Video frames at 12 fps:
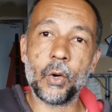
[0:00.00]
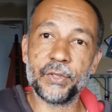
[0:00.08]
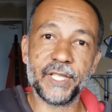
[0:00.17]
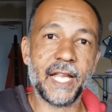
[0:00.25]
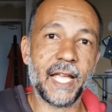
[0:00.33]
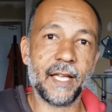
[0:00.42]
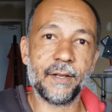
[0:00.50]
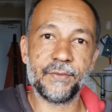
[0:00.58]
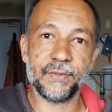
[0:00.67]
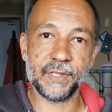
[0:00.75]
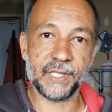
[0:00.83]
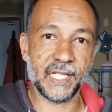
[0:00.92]
Only
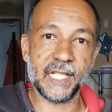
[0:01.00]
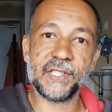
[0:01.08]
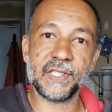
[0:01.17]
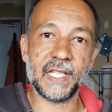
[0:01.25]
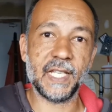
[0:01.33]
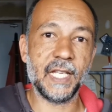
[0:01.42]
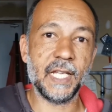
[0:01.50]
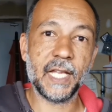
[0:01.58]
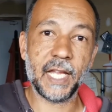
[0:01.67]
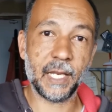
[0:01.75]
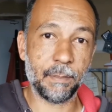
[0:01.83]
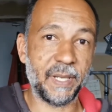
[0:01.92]
have
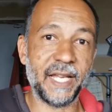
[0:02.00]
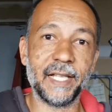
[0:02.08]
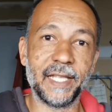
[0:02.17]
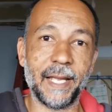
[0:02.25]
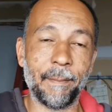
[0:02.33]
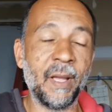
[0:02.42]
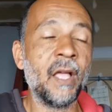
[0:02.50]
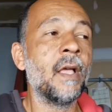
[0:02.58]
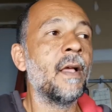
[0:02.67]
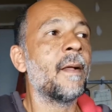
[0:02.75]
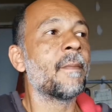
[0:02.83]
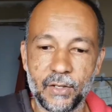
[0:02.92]
DC and PLM.
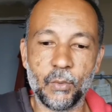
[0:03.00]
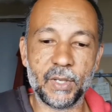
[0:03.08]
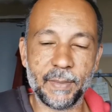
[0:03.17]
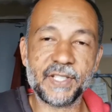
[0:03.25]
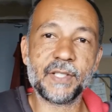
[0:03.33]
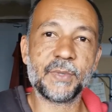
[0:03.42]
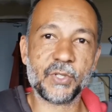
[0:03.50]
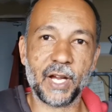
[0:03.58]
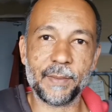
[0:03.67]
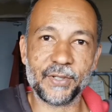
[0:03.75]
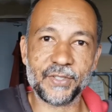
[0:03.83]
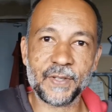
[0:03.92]
One of my
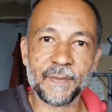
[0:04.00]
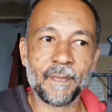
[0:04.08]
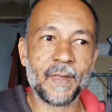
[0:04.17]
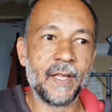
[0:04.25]
subscribers